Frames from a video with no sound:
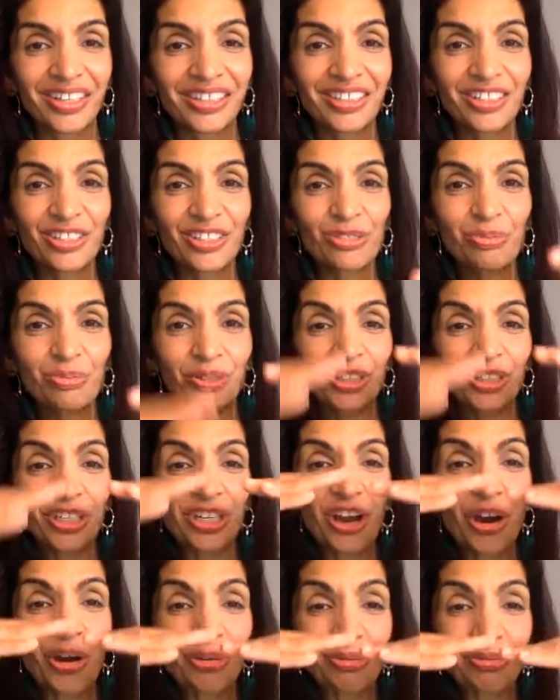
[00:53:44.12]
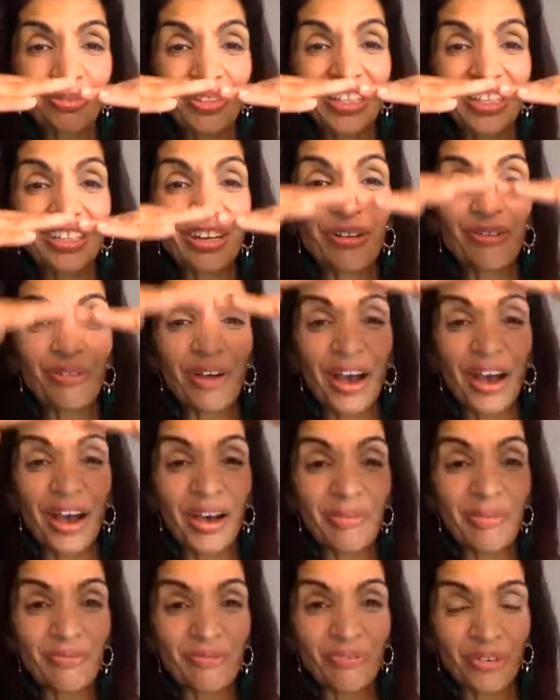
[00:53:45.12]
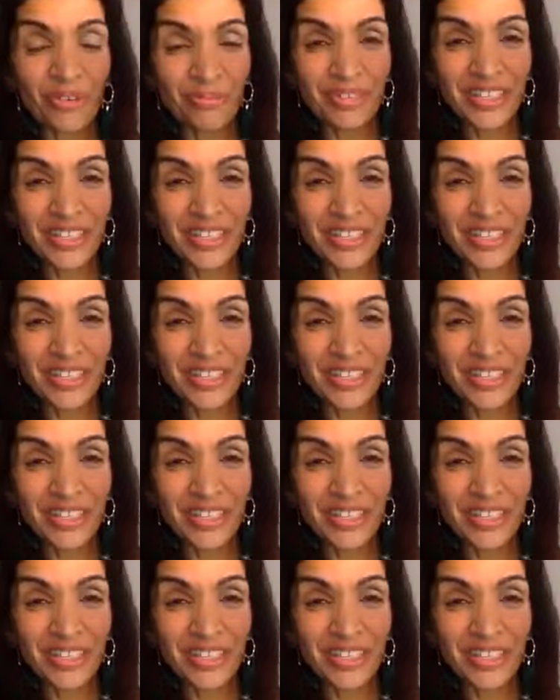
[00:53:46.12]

because we're going to only go up from